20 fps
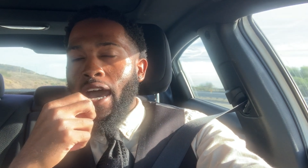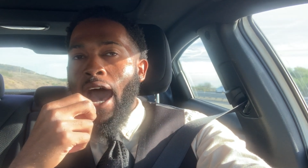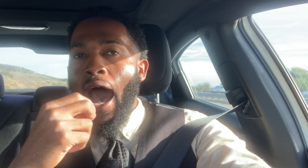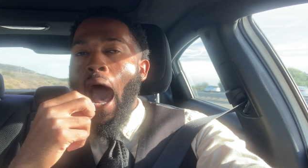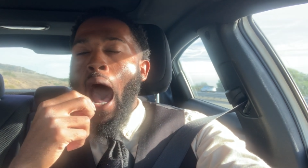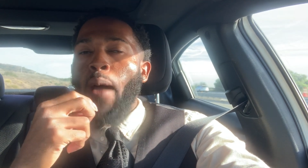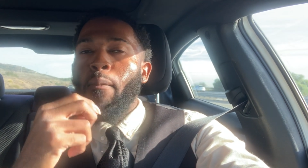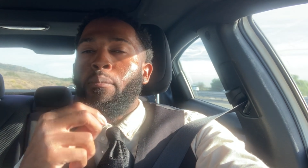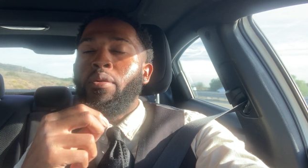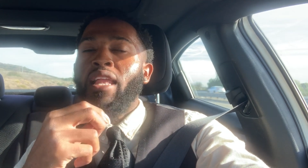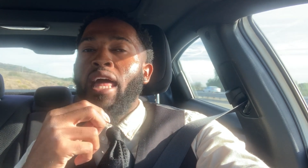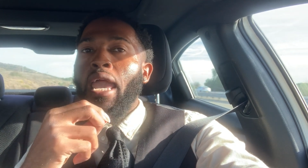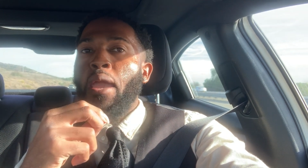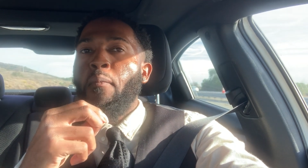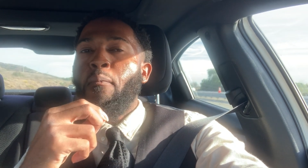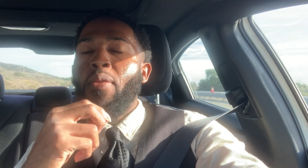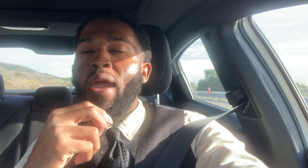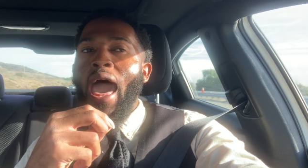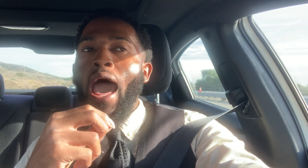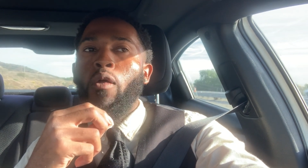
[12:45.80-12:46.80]
I
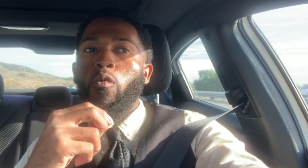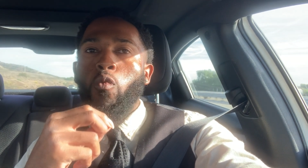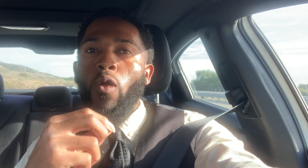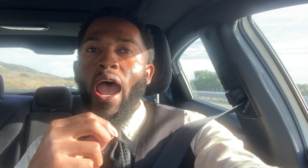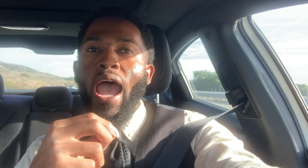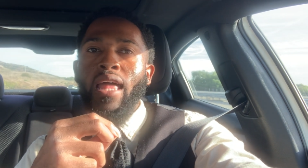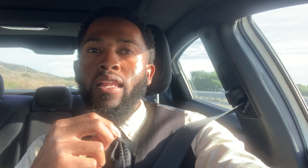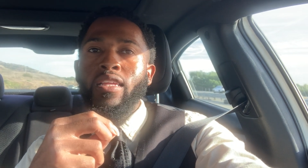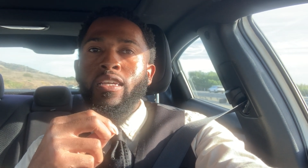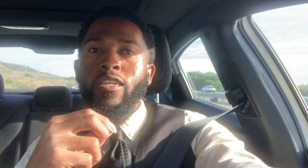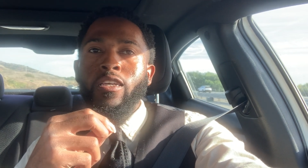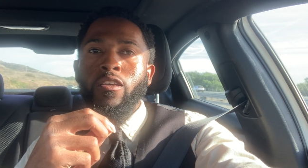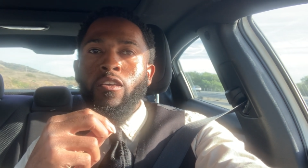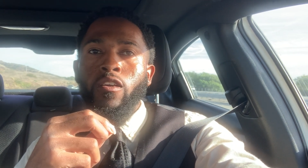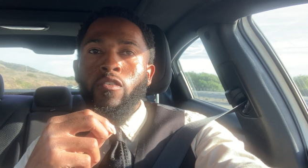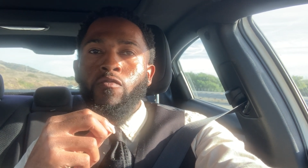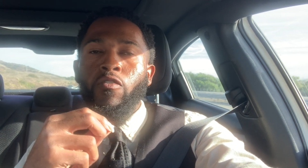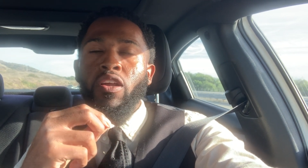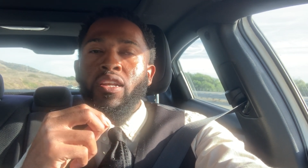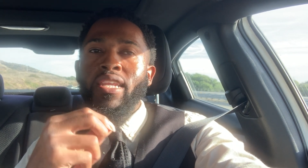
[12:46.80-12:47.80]
blame Pat Riley
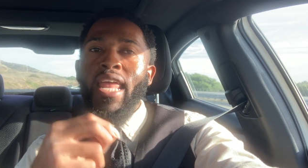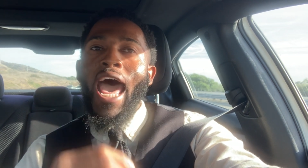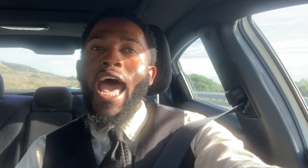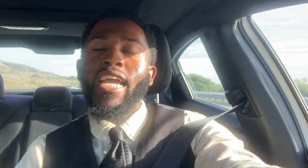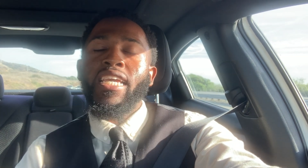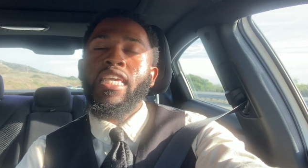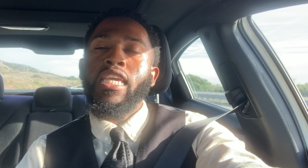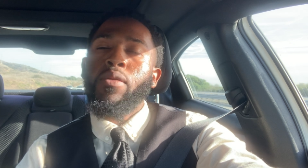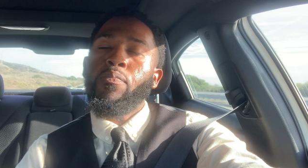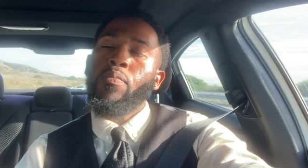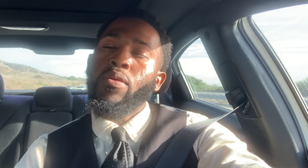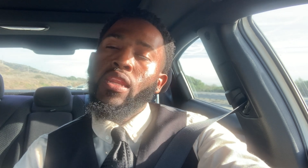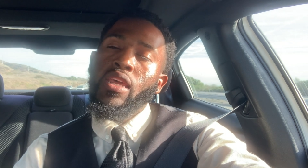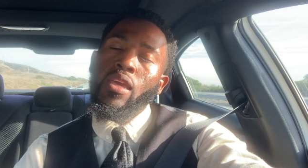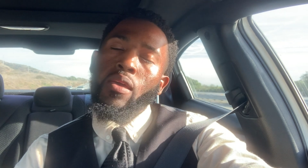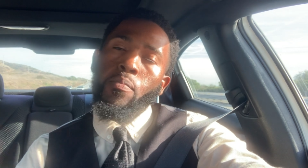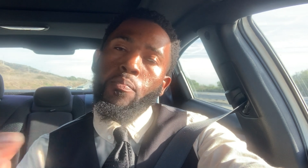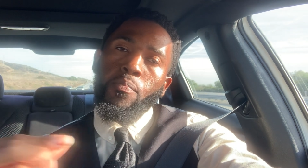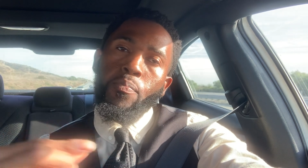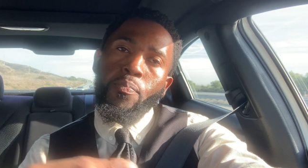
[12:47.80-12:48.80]
for not keeping
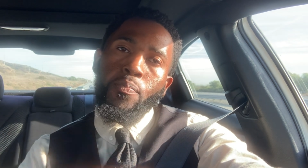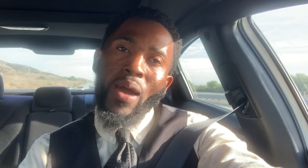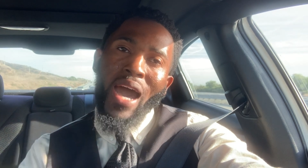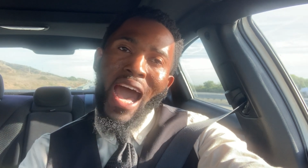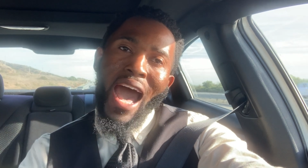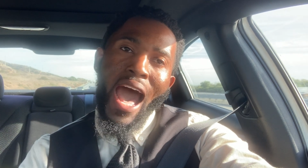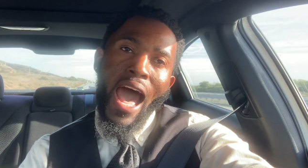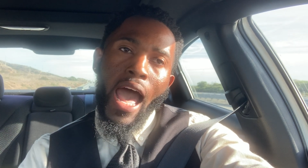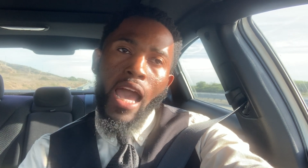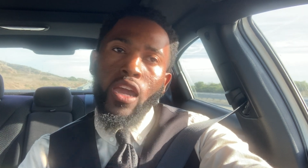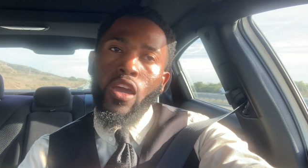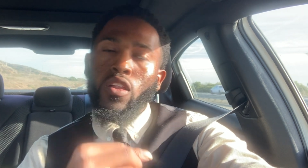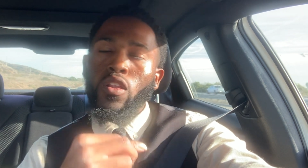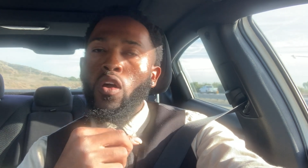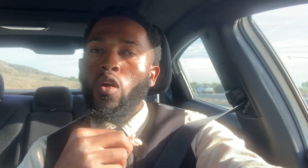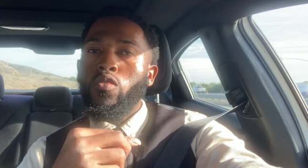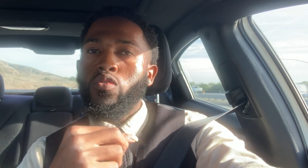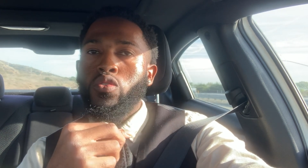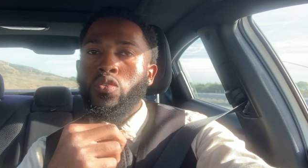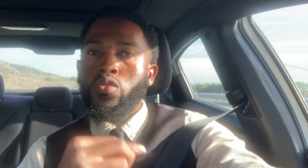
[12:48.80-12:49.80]
it behind
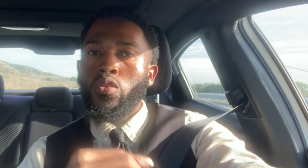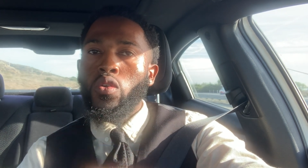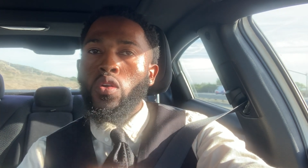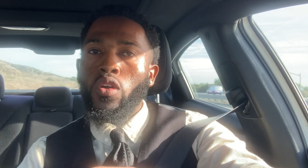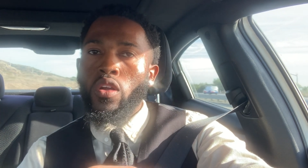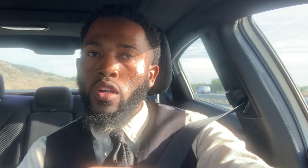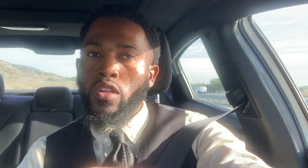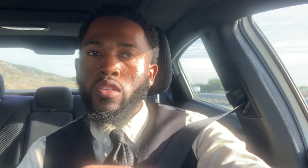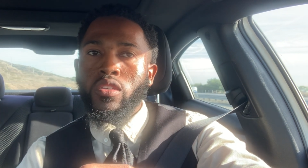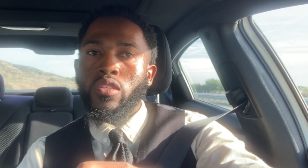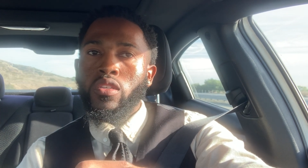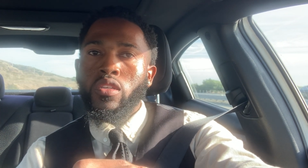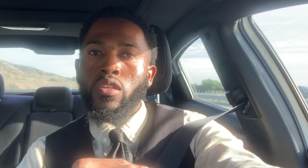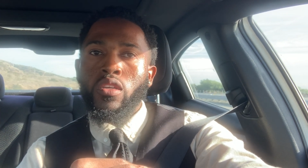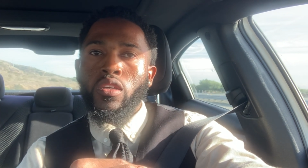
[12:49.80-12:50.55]
closed doors,